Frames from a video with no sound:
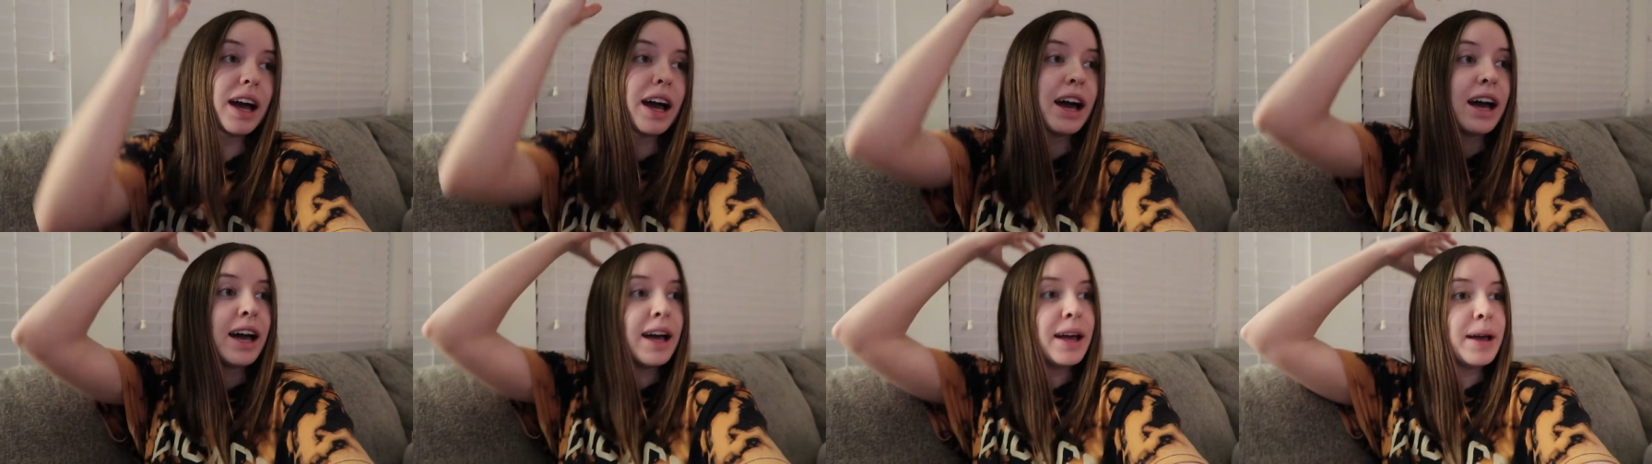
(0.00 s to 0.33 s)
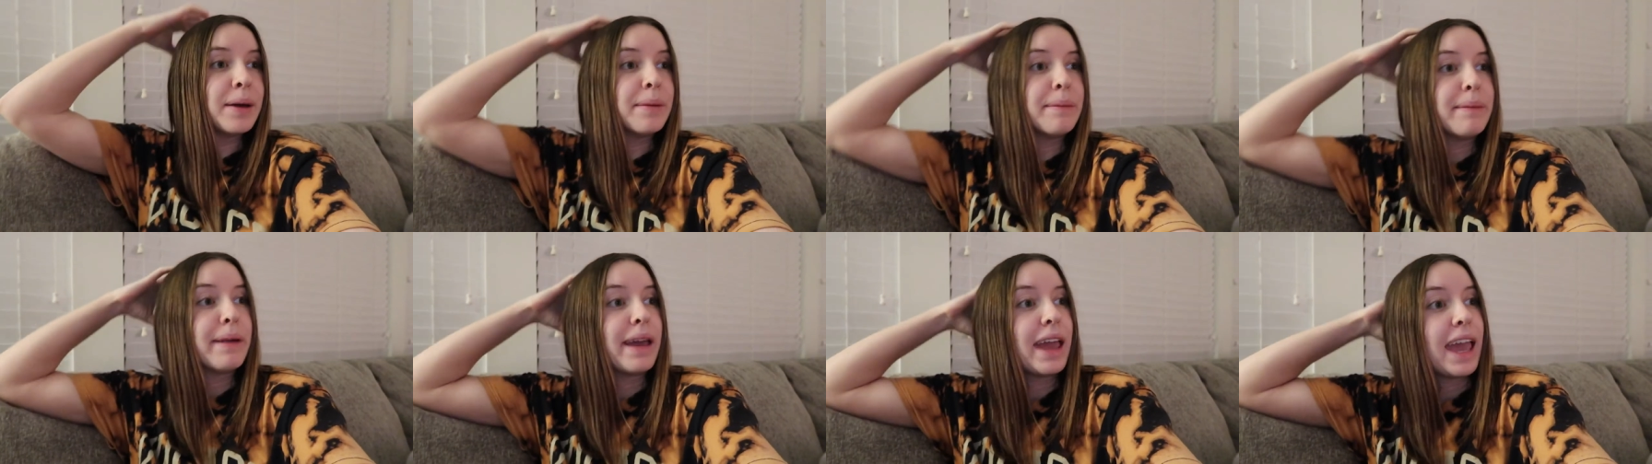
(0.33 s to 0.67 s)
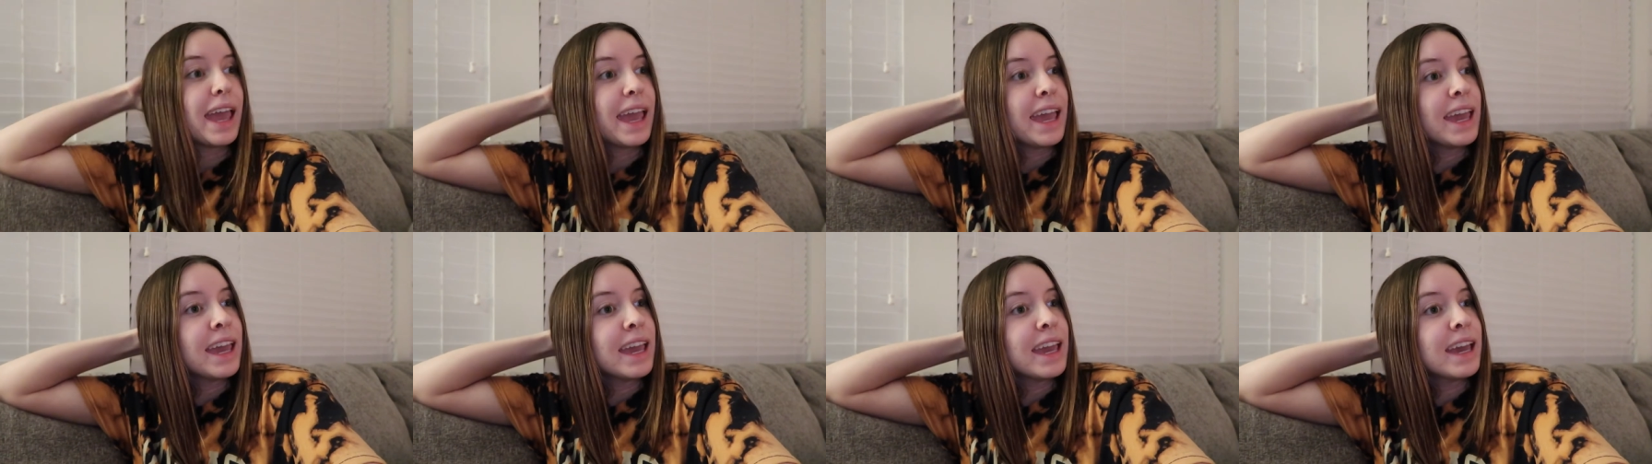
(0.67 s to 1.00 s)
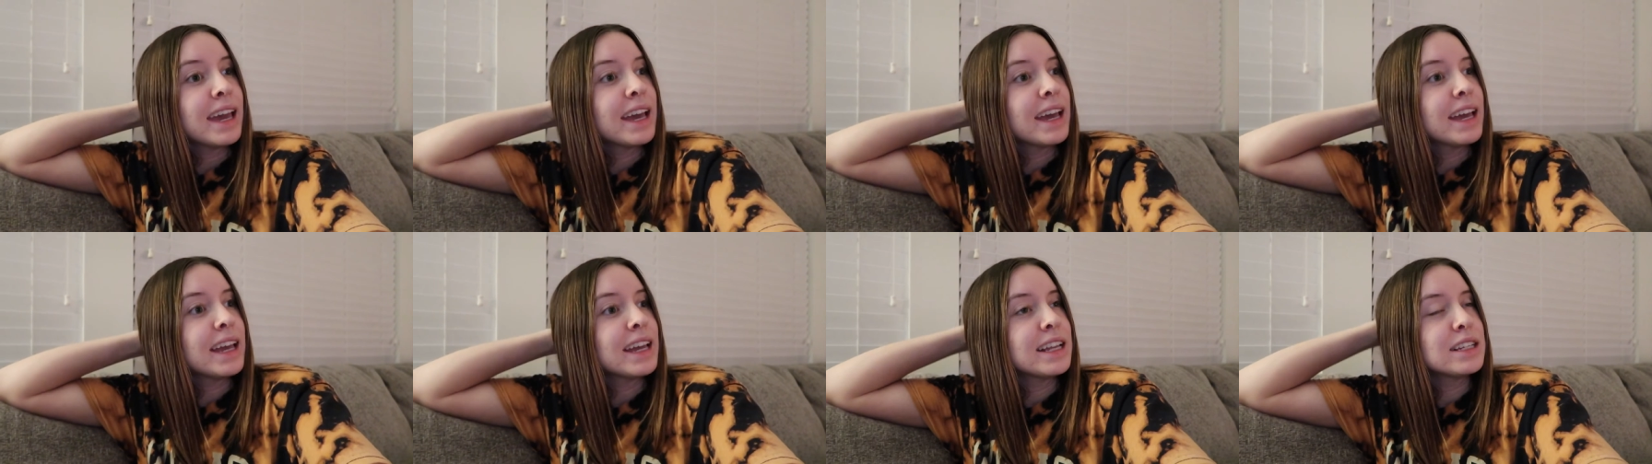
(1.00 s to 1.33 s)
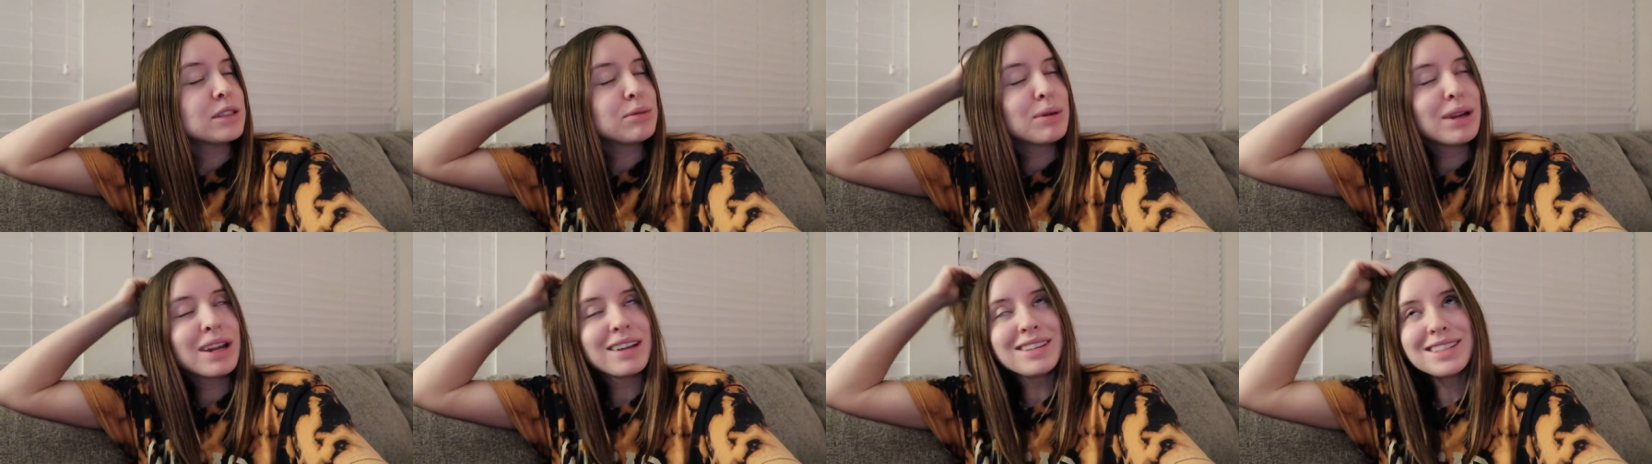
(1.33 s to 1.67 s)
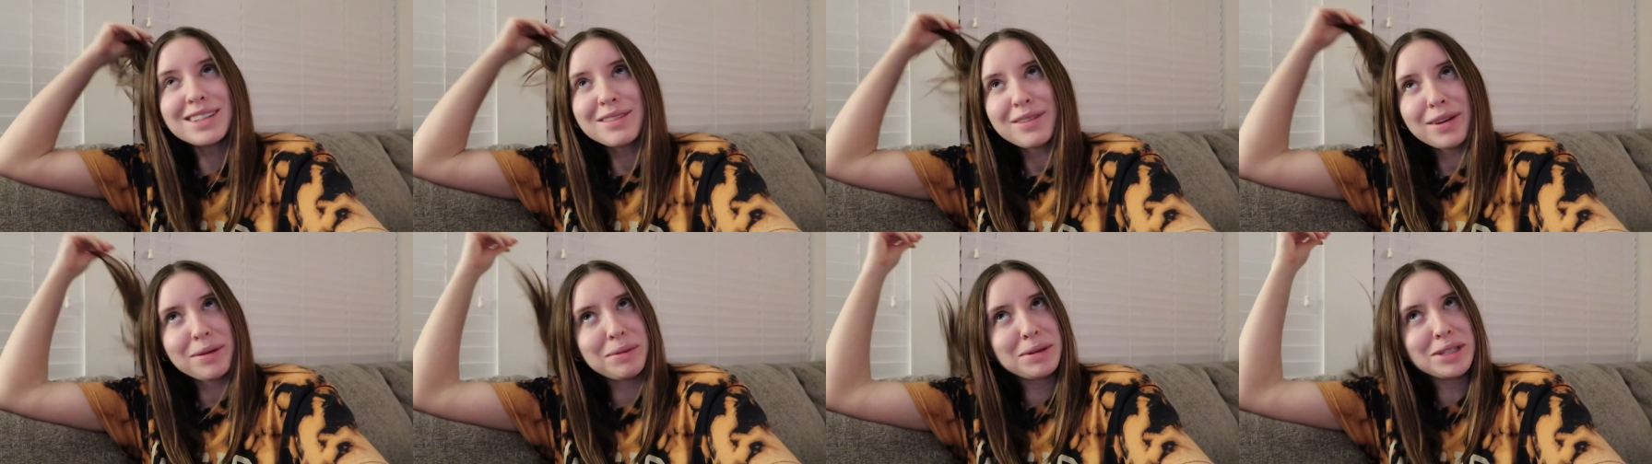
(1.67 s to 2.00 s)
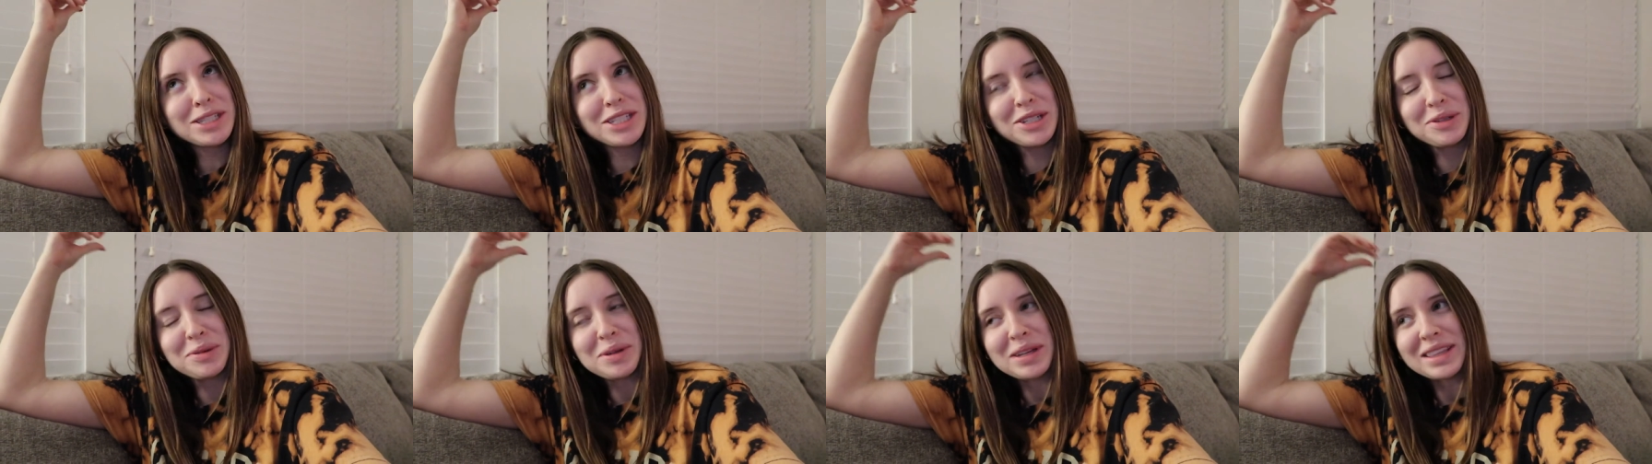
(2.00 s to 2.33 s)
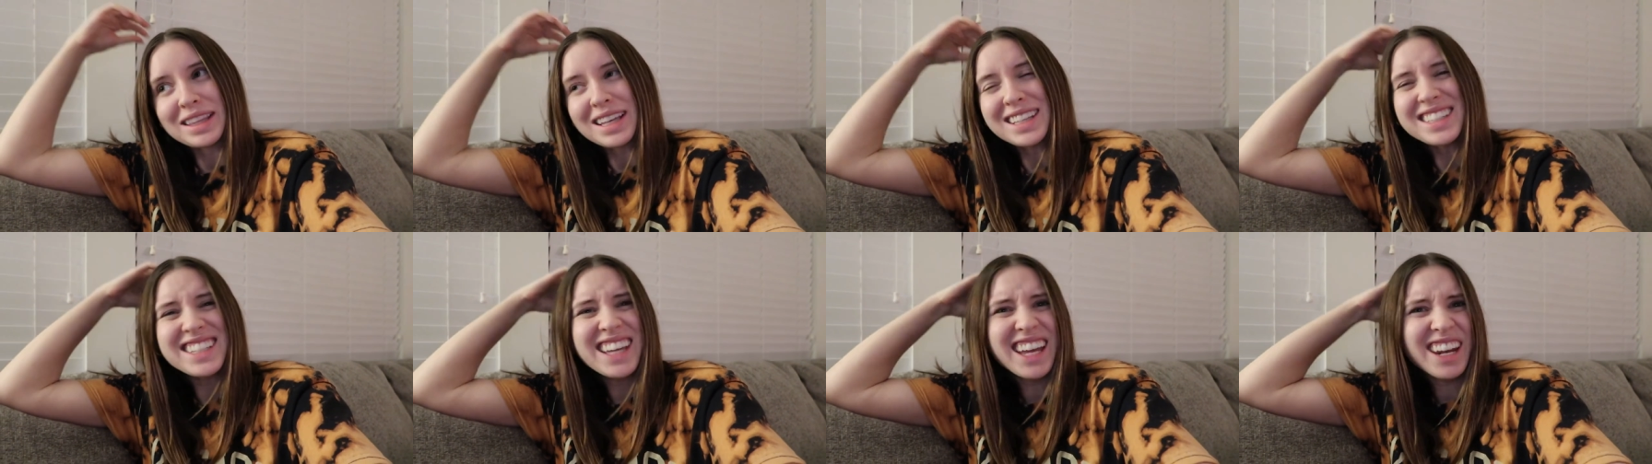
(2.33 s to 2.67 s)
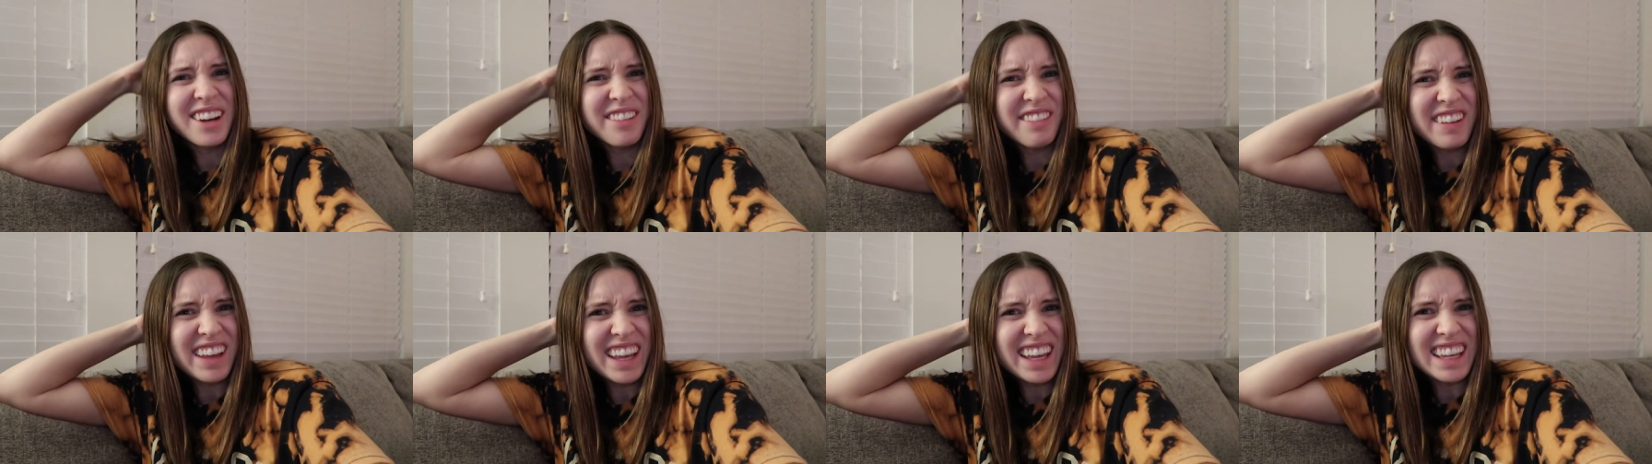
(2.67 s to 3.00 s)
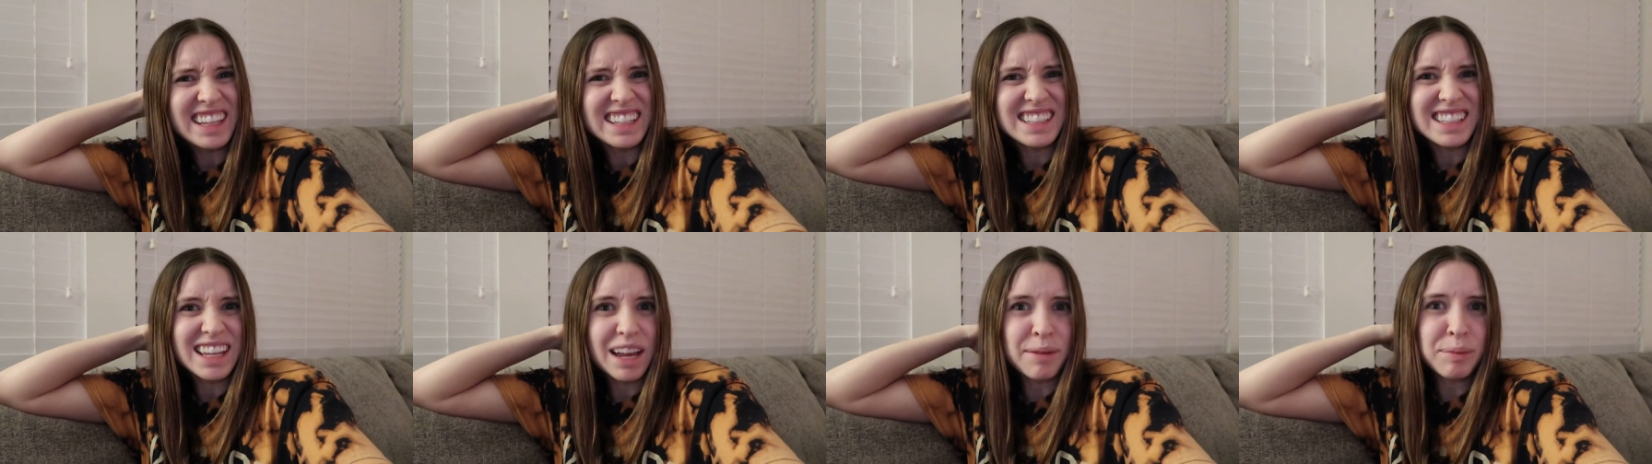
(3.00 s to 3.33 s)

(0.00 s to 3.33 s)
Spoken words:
And what else have I been doing? That's kind of it.